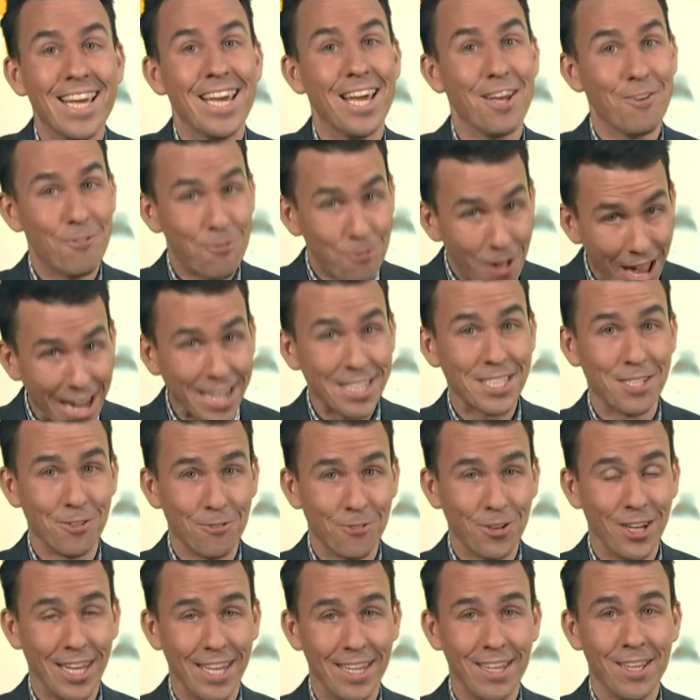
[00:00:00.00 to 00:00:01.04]

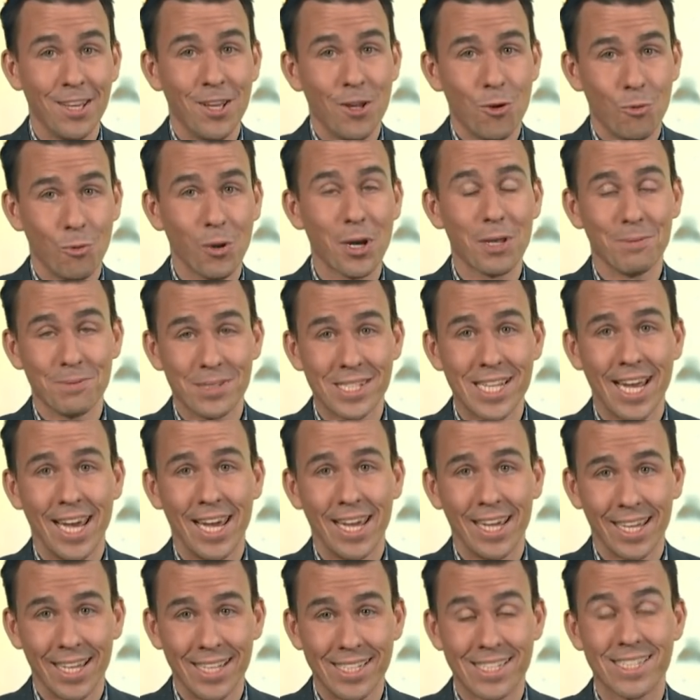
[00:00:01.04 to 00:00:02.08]
Effectively, what I'm
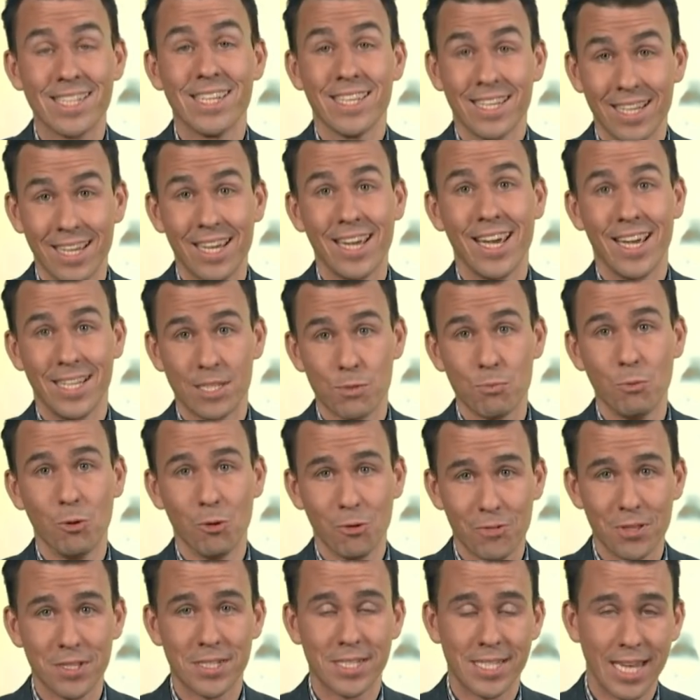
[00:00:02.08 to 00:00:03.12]
saying is it's
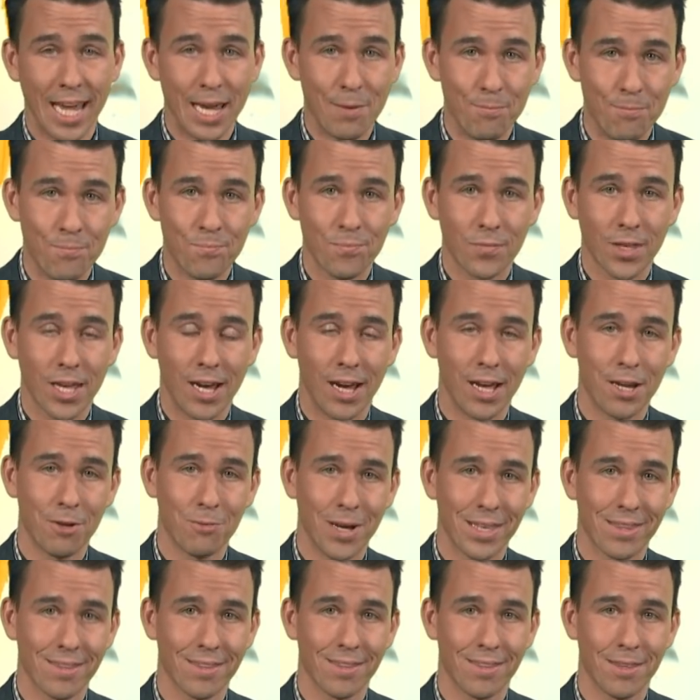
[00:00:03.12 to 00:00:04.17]
more of the same kind of
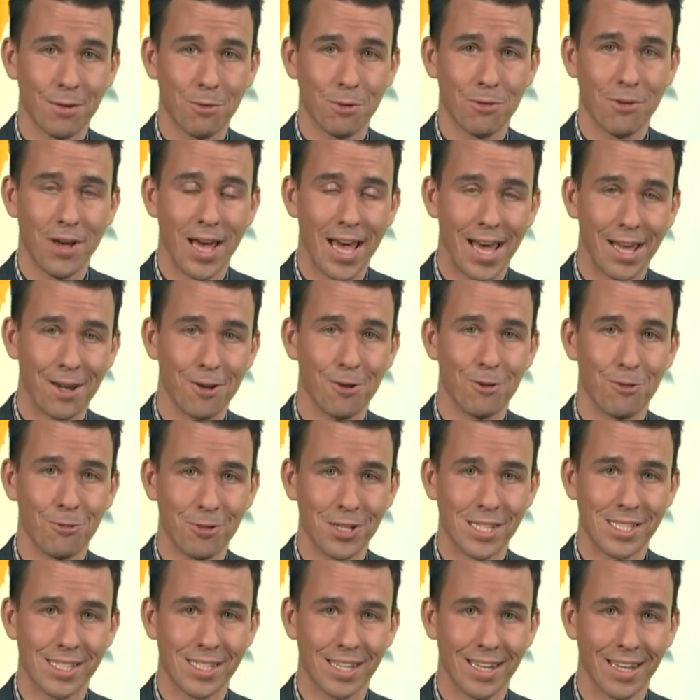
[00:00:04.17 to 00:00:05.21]
weather that we've had
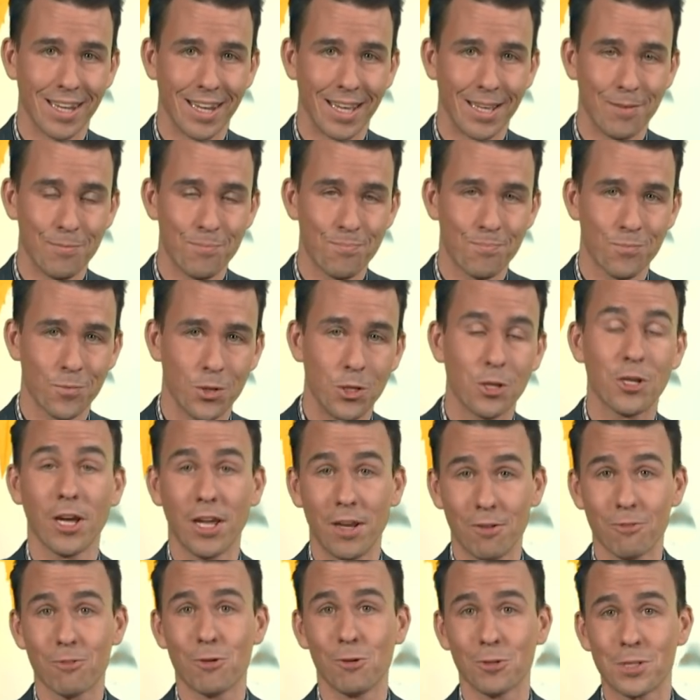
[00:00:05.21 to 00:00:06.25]
recently. You
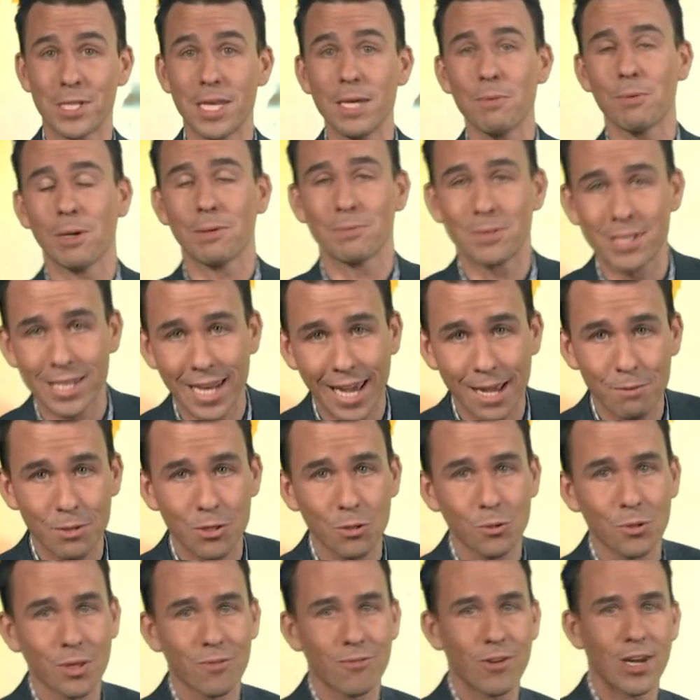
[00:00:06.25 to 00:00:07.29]
can, of course, keep up to date
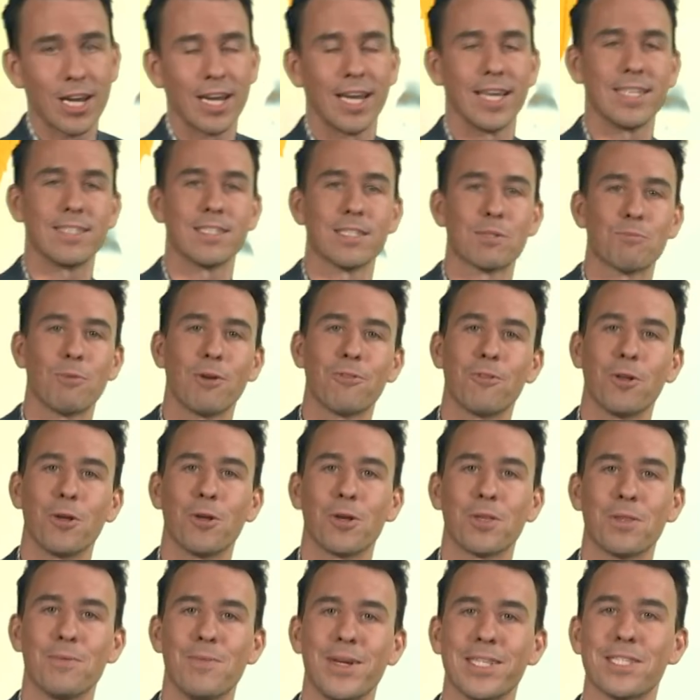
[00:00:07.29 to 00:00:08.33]
with all the very latest by
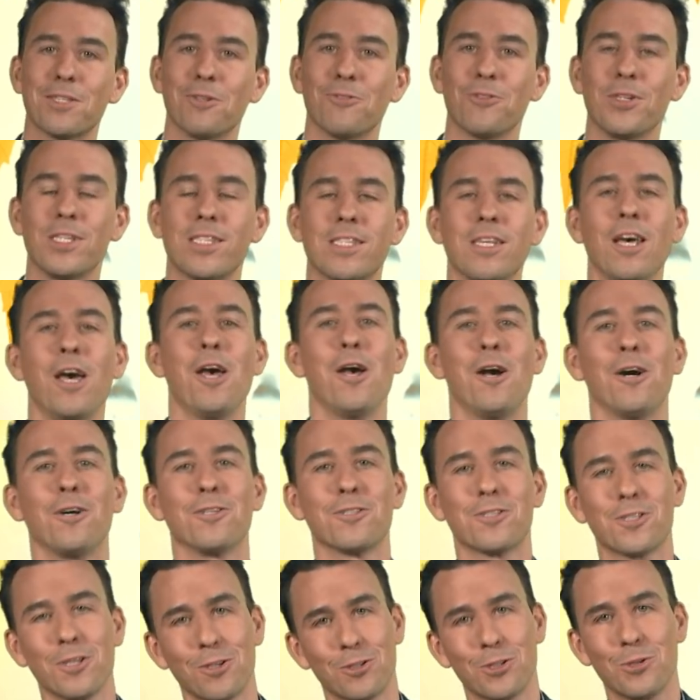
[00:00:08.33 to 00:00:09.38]
following the Met Office
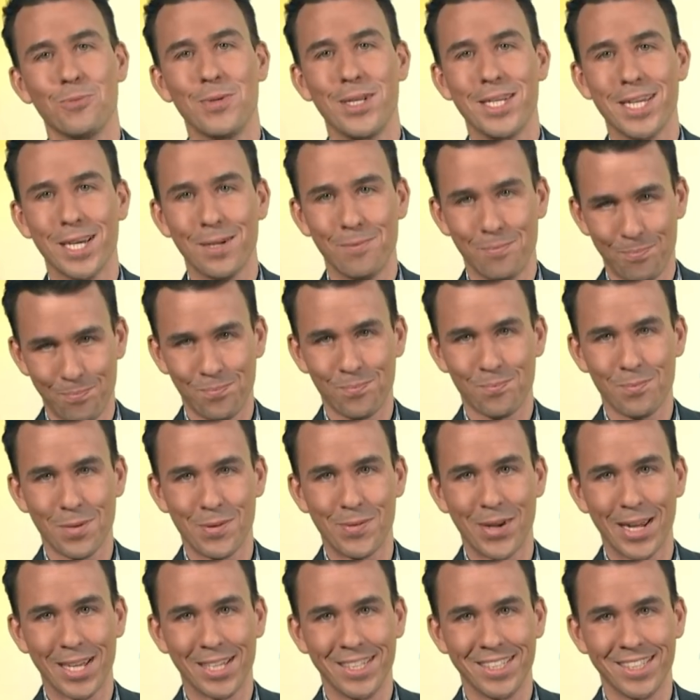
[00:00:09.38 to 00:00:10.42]
on social media.
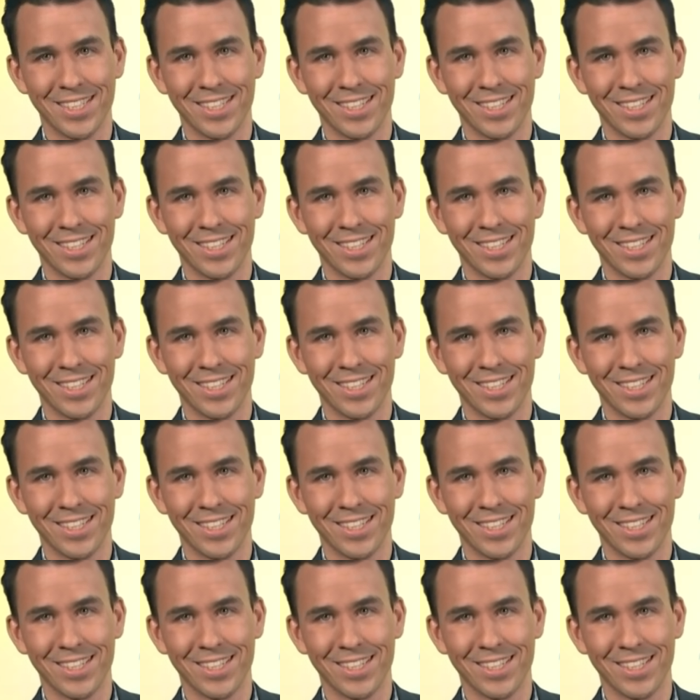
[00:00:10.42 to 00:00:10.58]
Bye-bye.